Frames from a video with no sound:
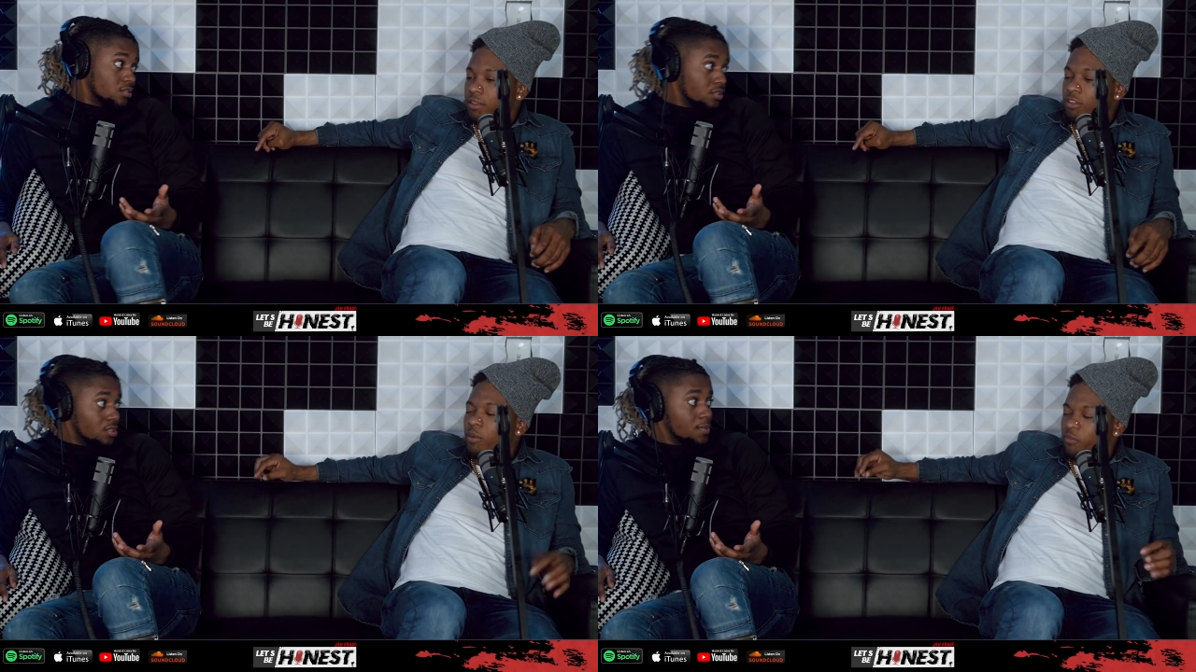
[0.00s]

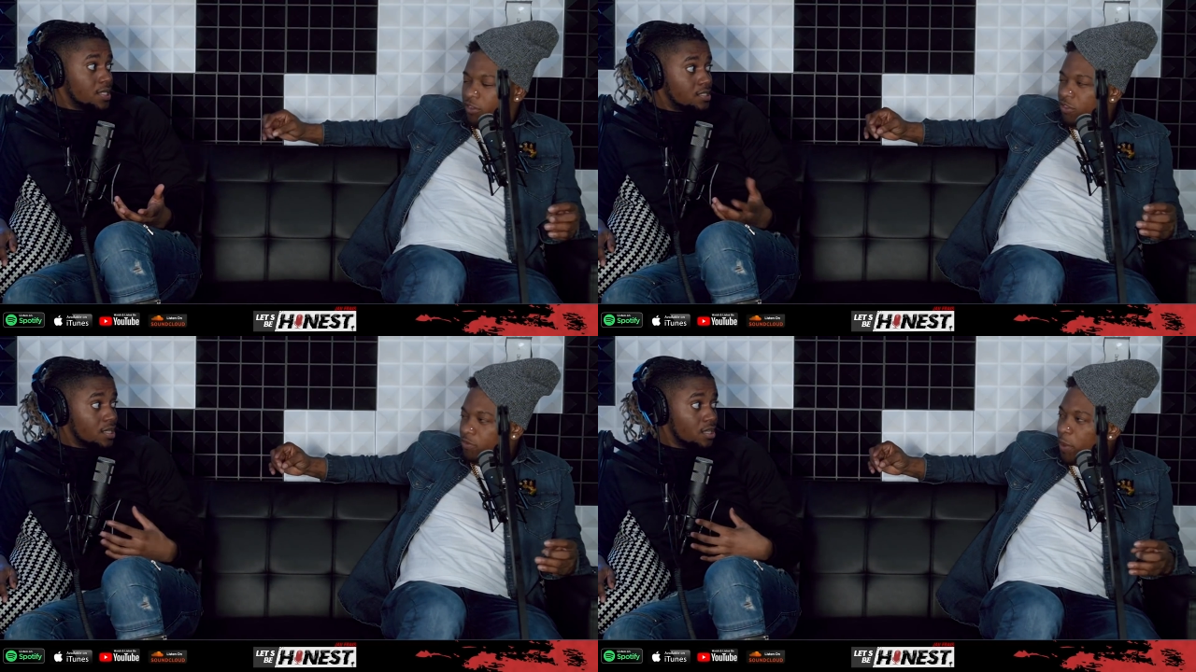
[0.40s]
Speaker 1: You know what I
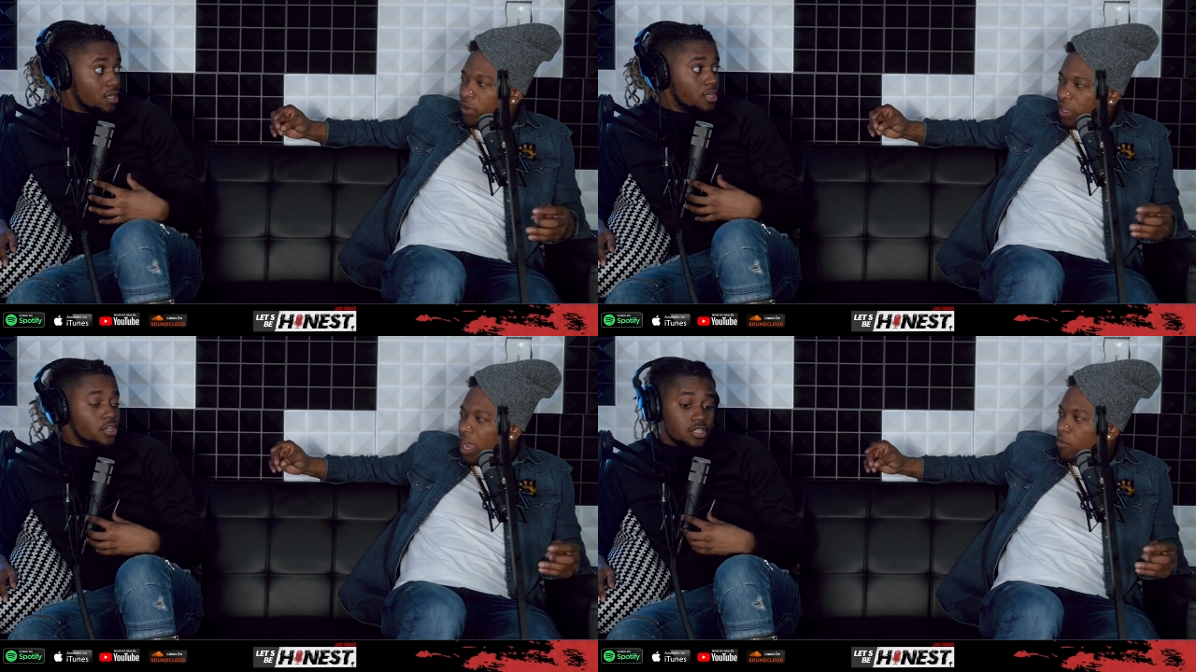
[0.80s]
mean? I say?
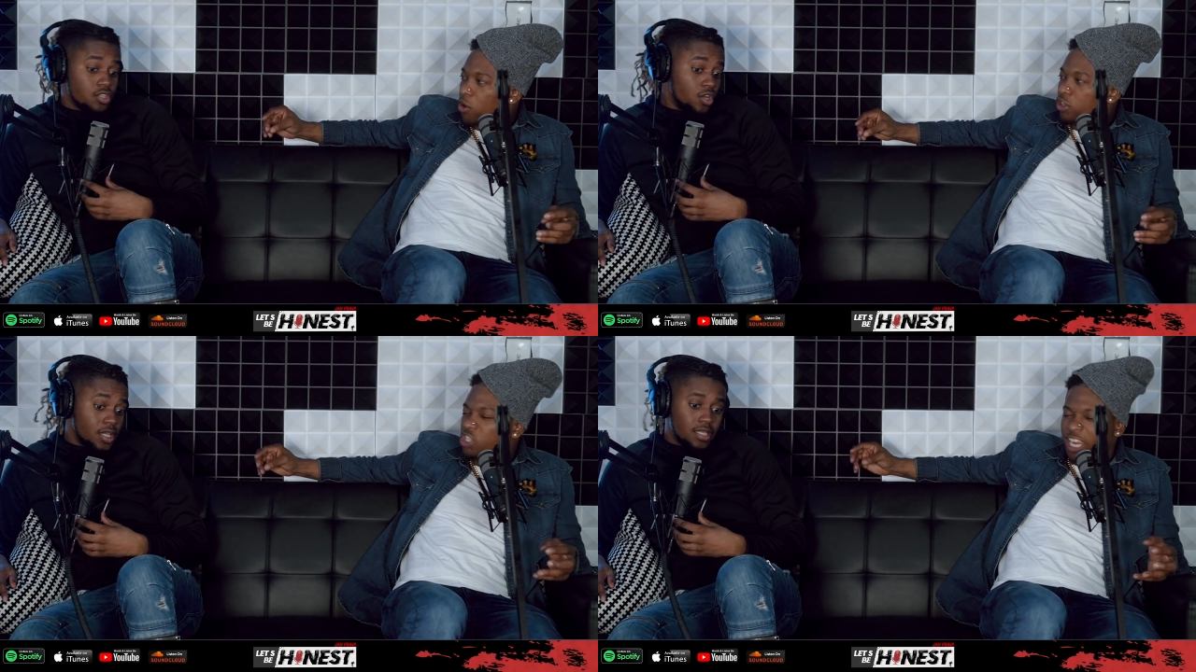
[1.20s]
People talk
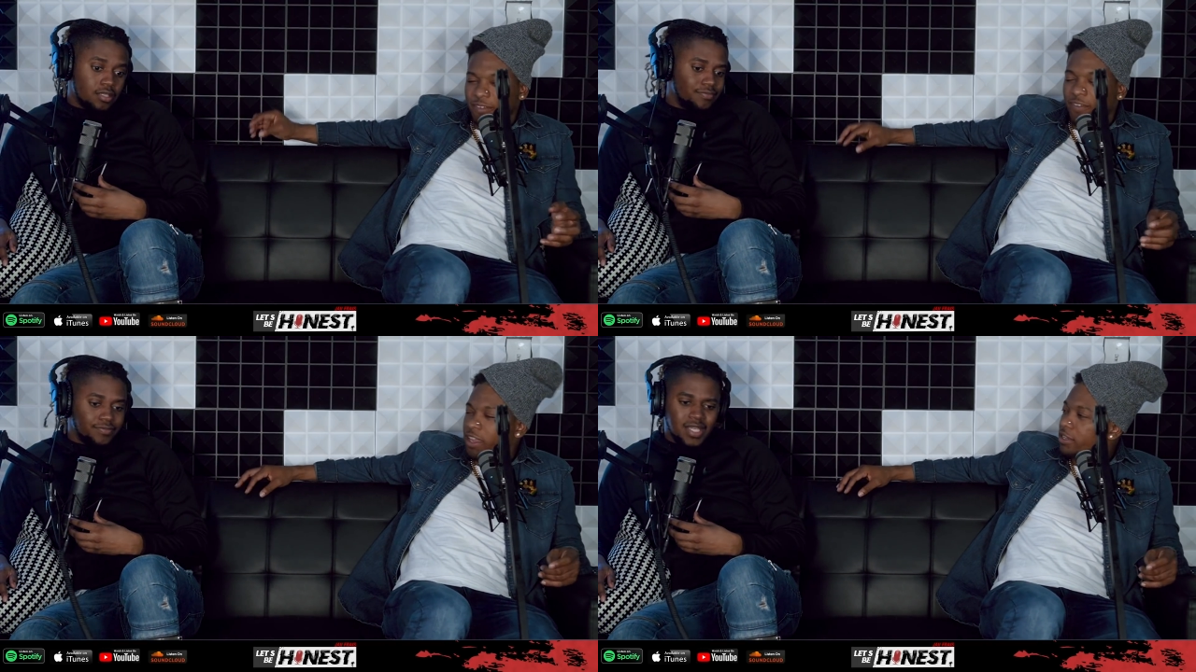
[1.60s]
about So,
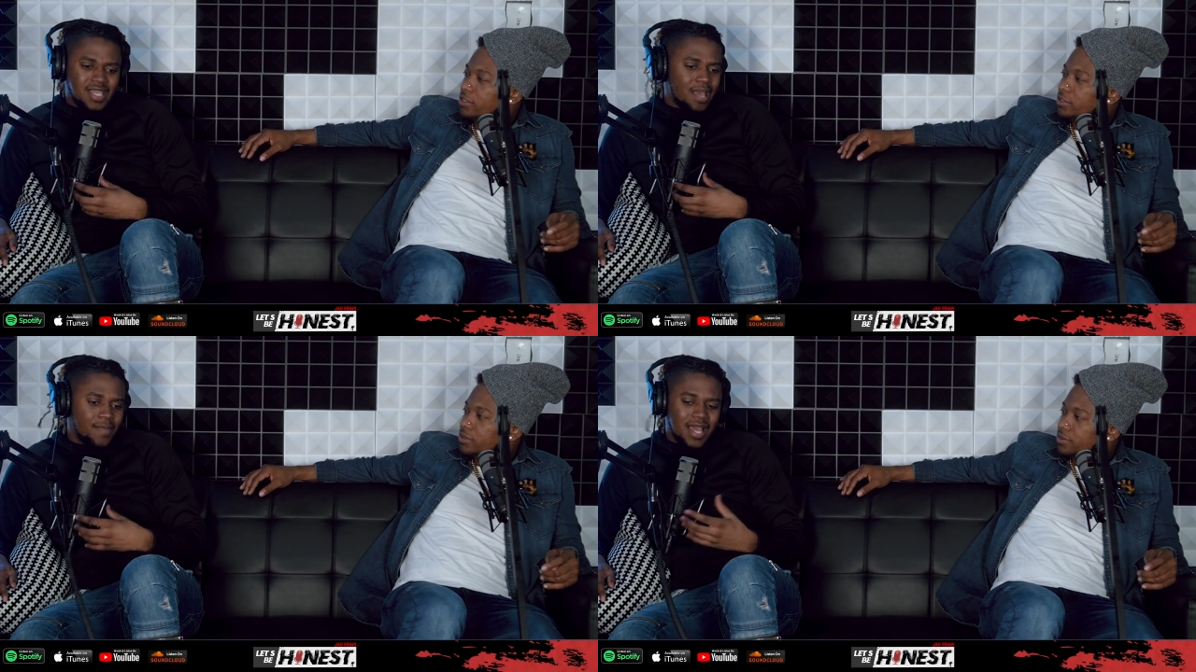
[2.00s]
shock effect.
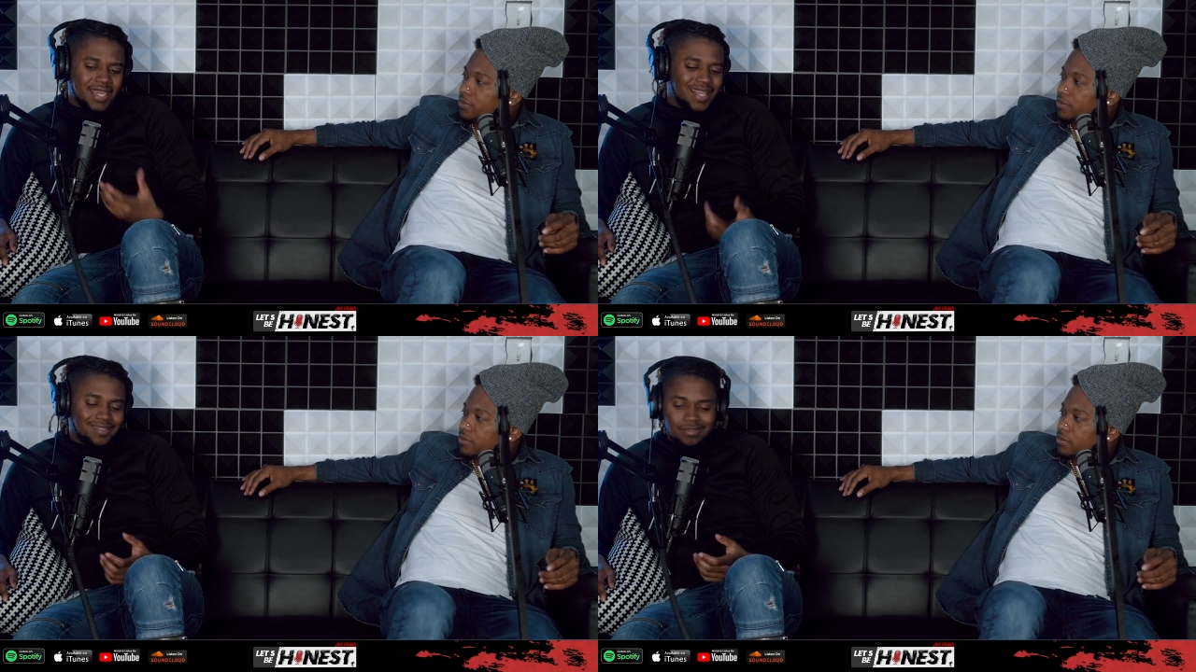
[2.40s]
It can be a
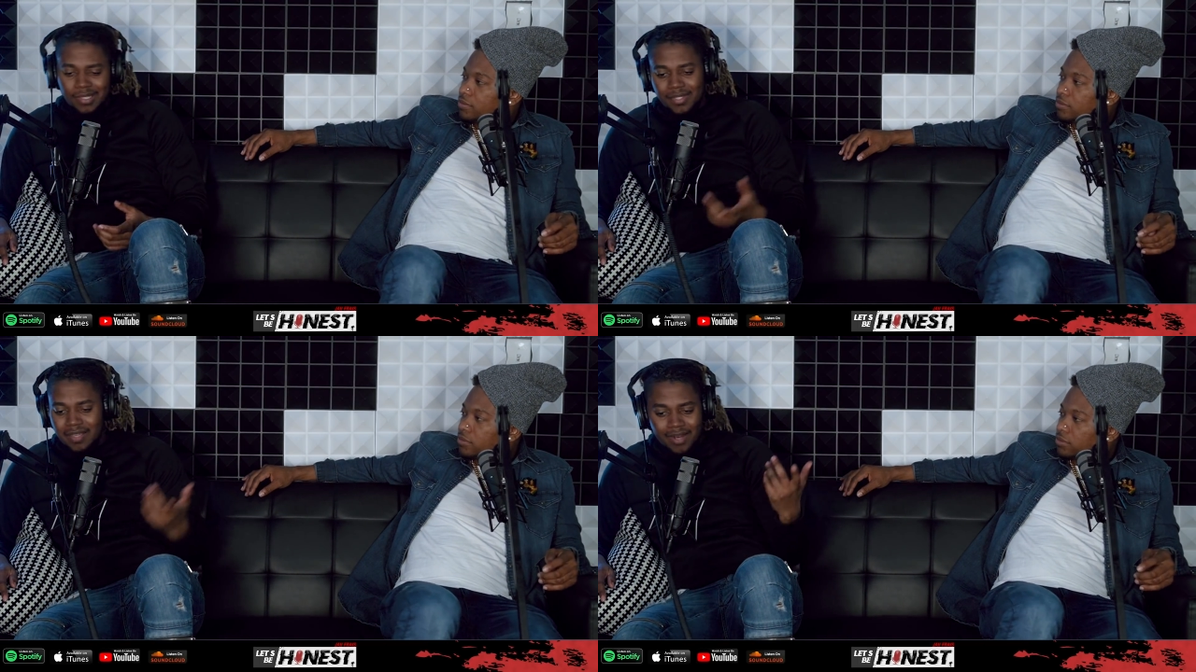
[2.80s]
case of,
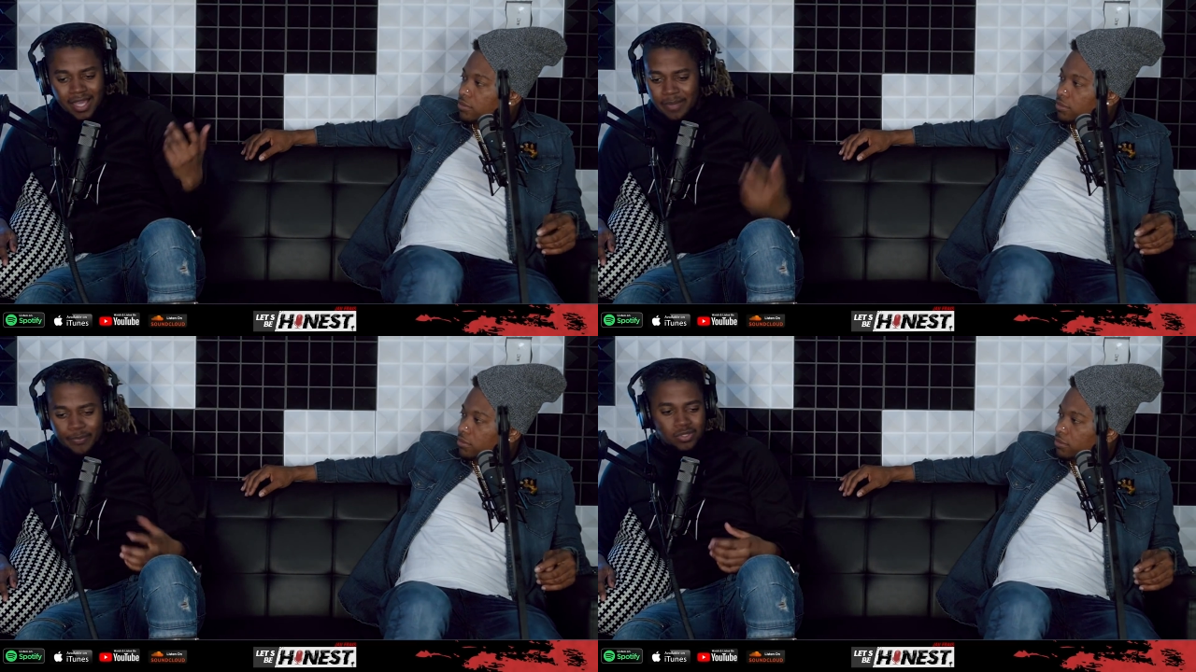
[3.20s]
to
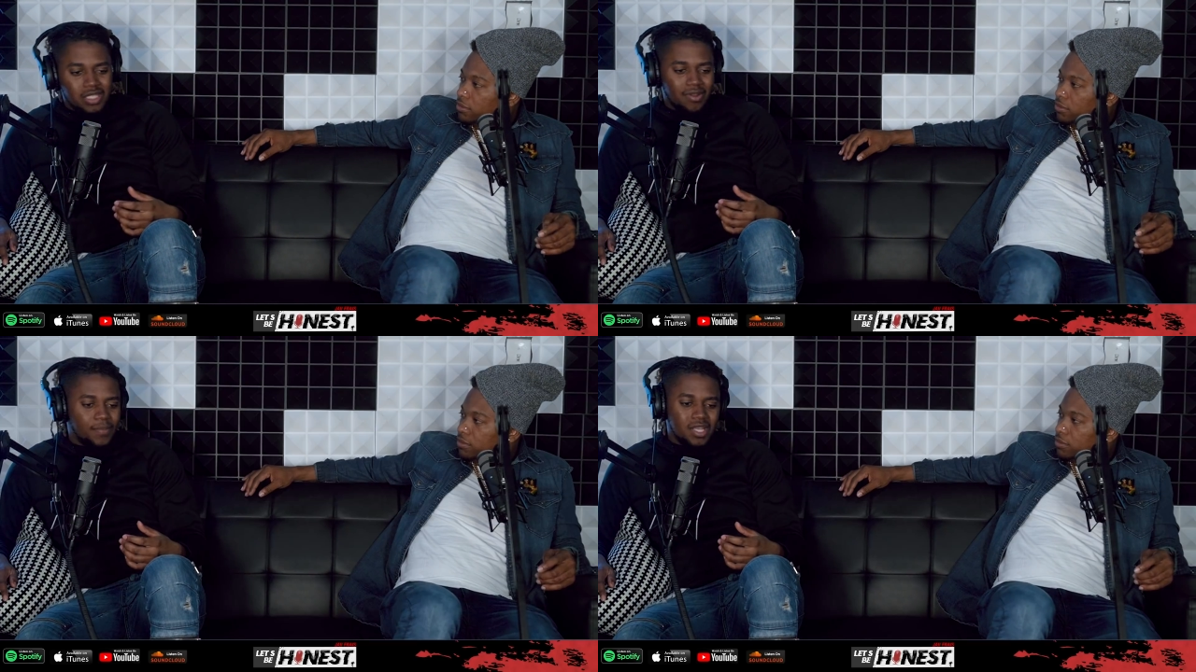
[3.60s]
like them
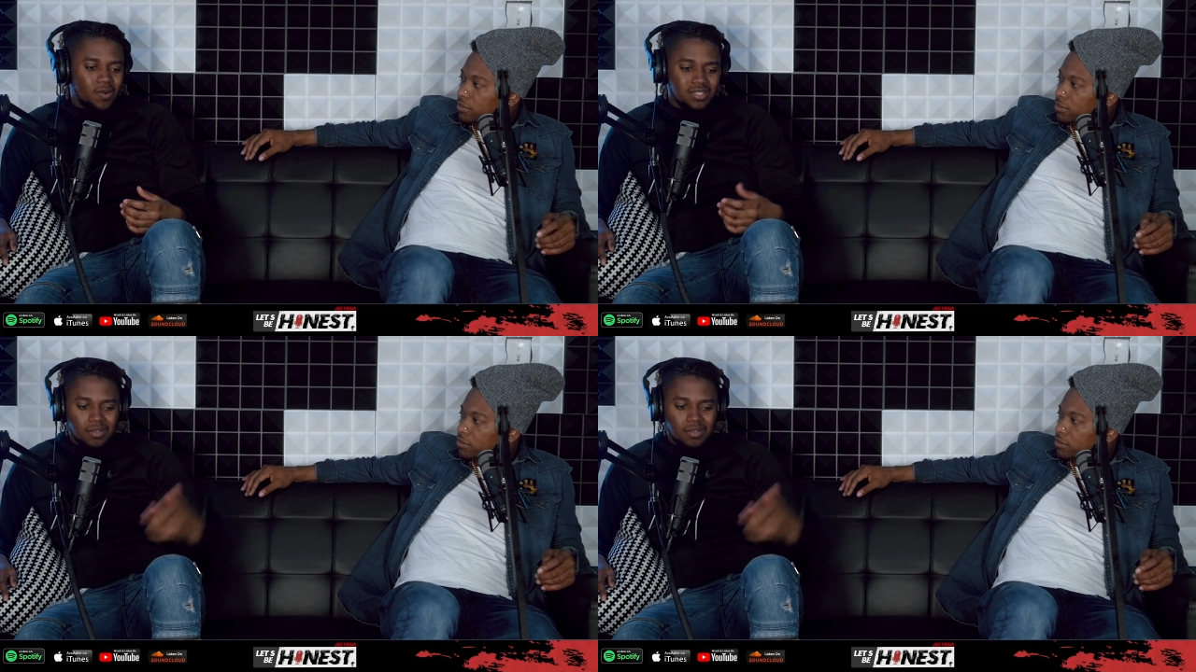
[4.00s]
post it from day one.